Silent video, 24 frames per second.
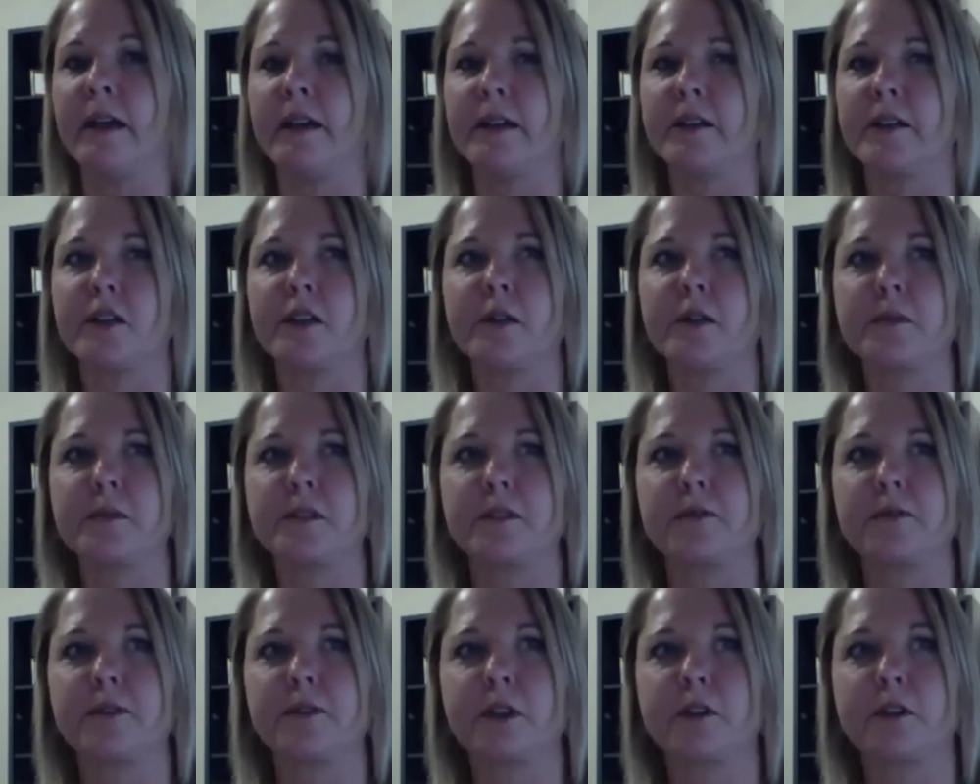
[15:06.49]
In terms
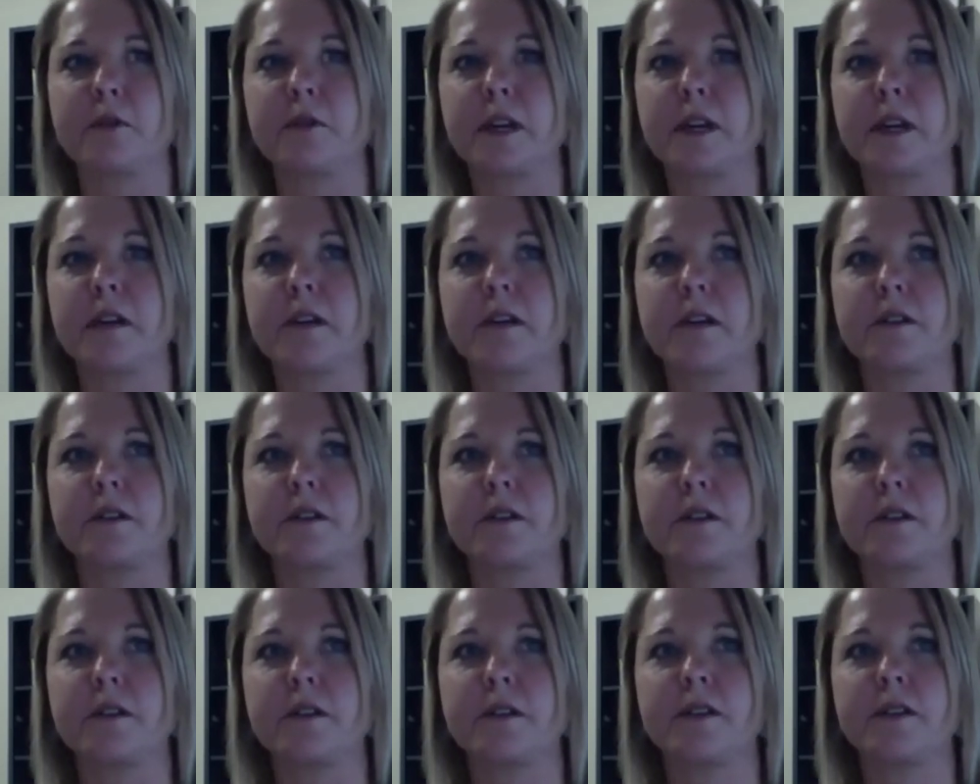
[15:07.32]
of
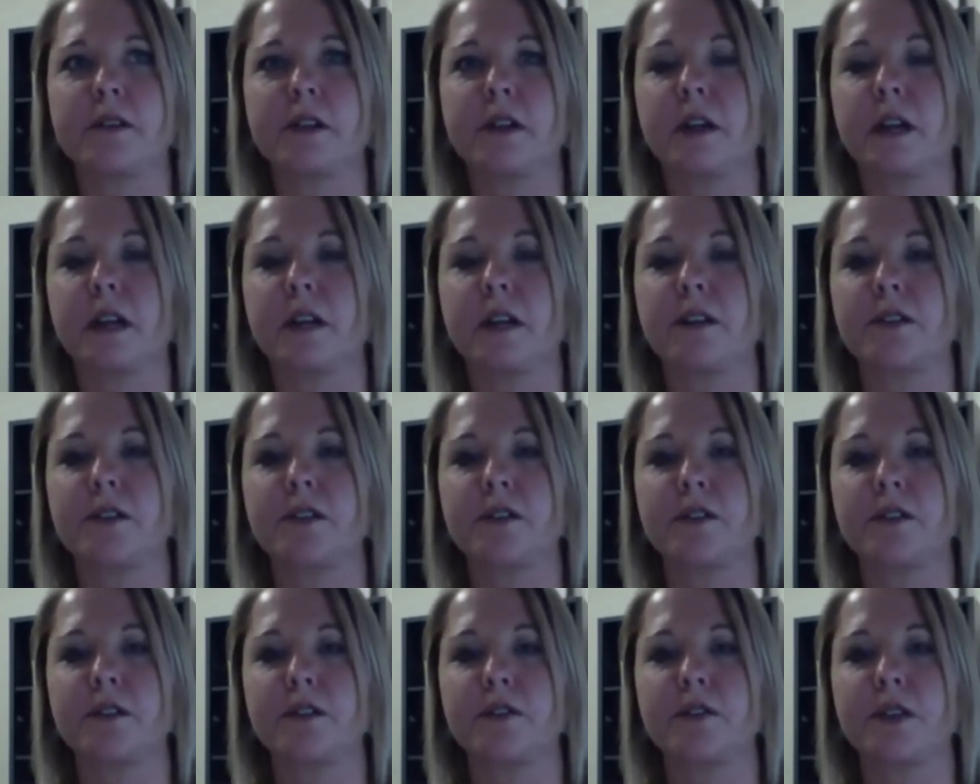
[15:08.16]
careers, we're getting
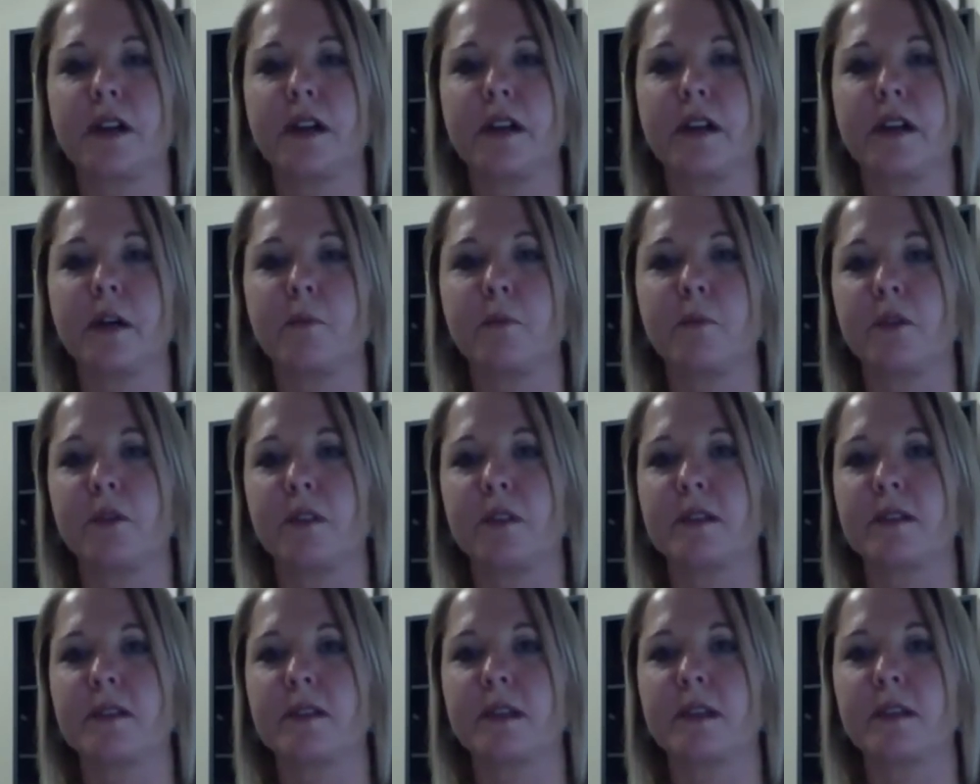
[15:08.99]
students trained up with
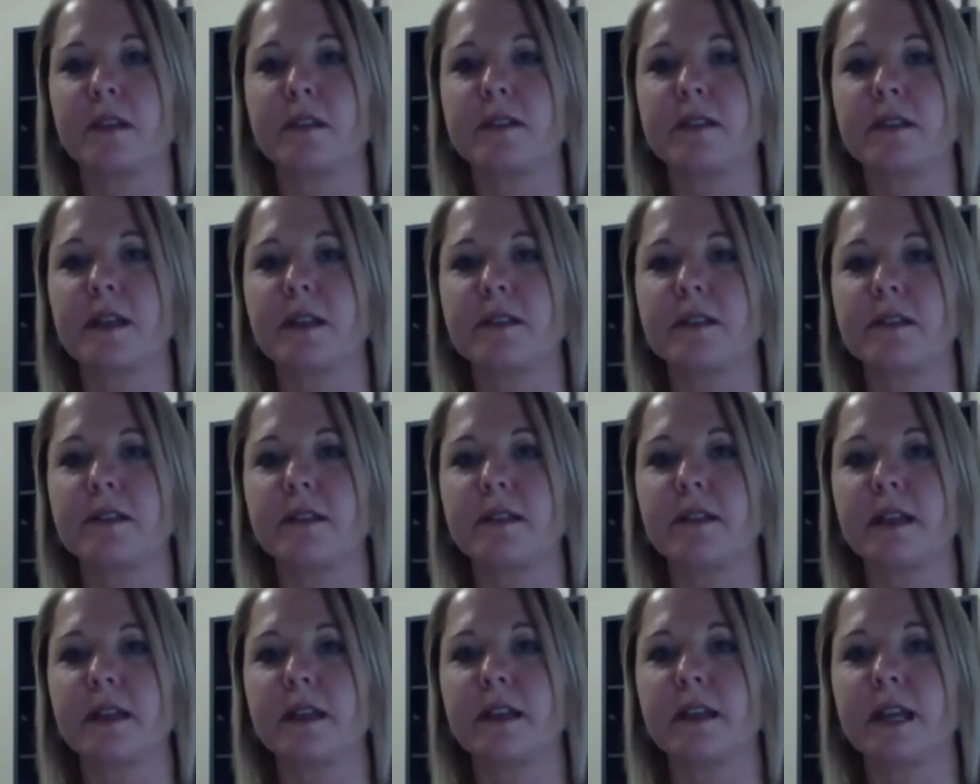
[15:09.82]
the skill sets
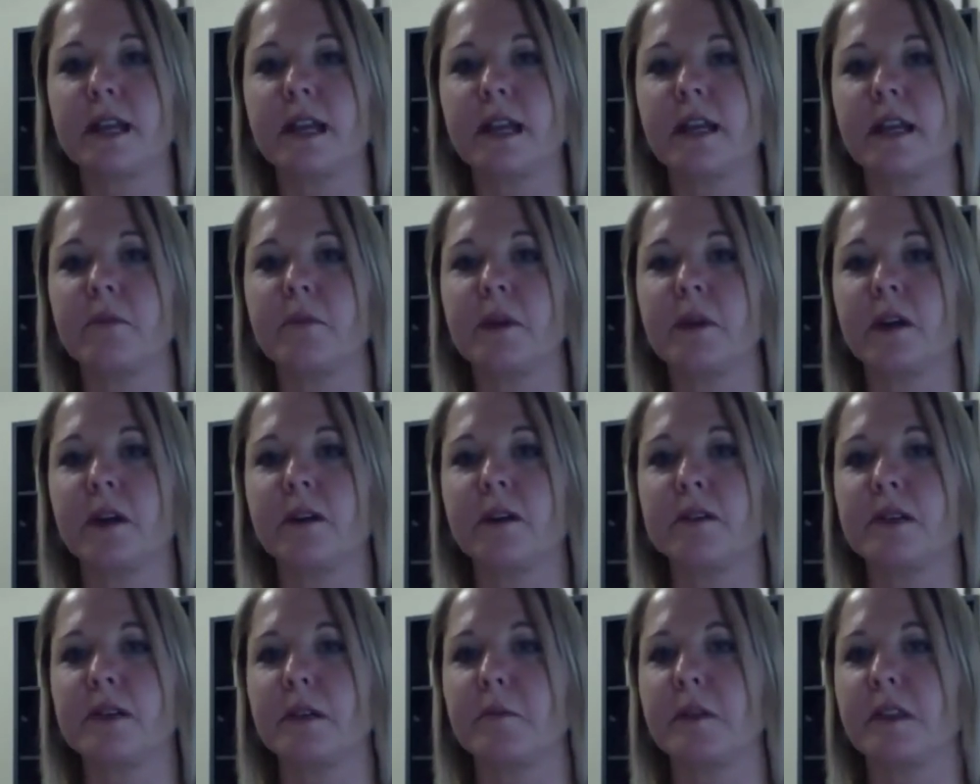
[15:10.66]
that they need,
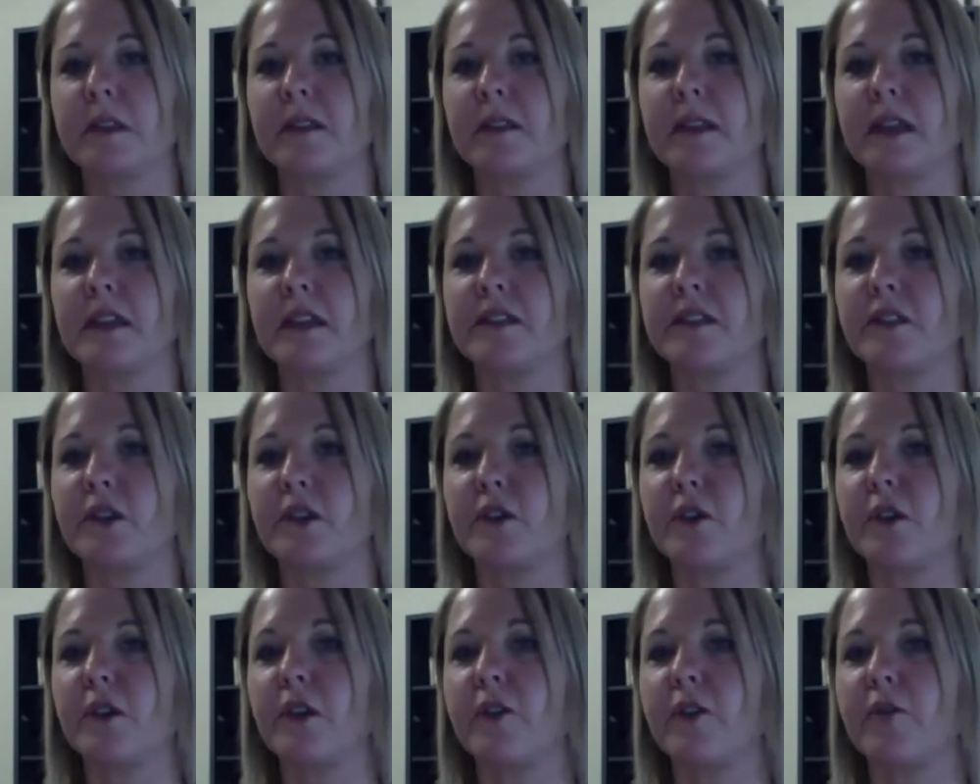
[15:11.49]
but some of the things that
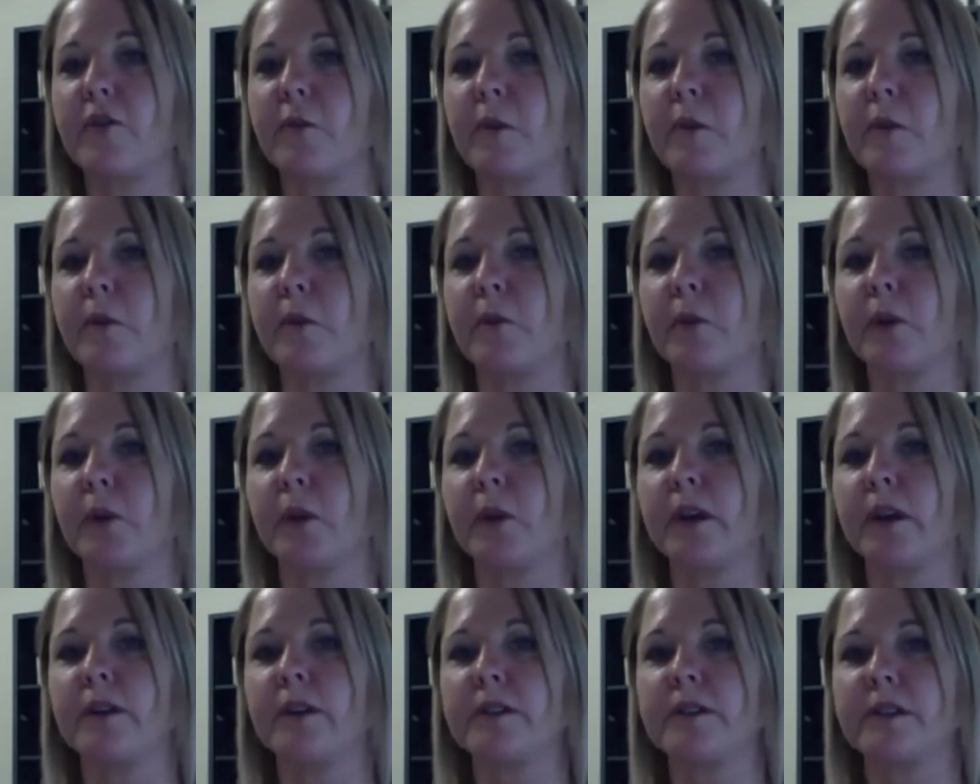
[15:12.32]
you hear from
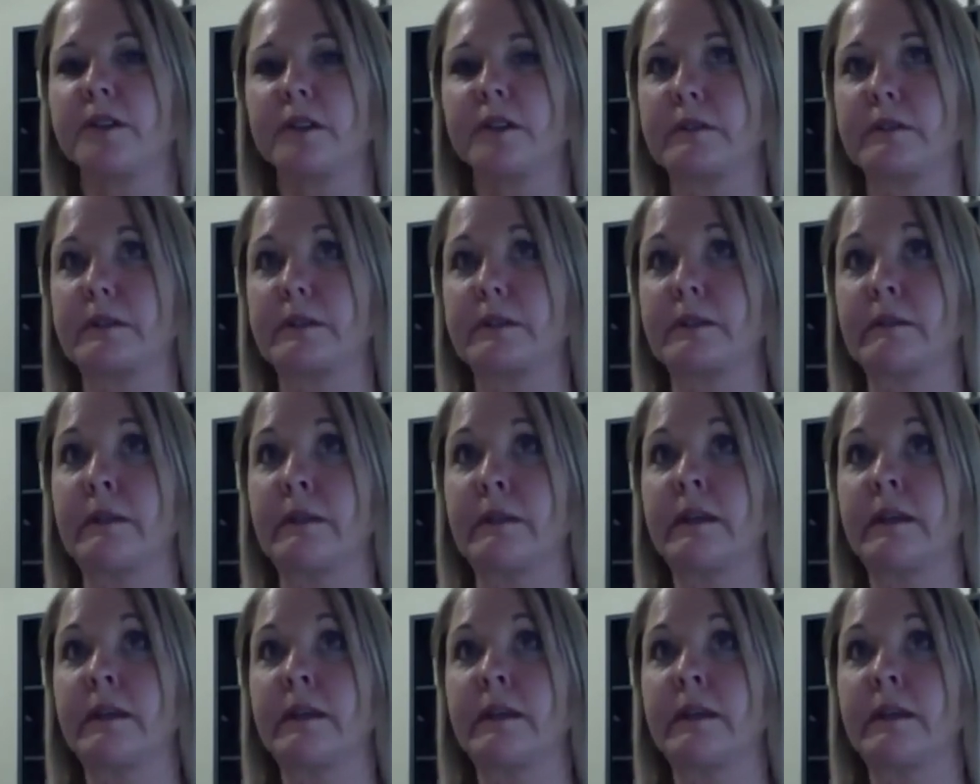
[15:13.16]
employers is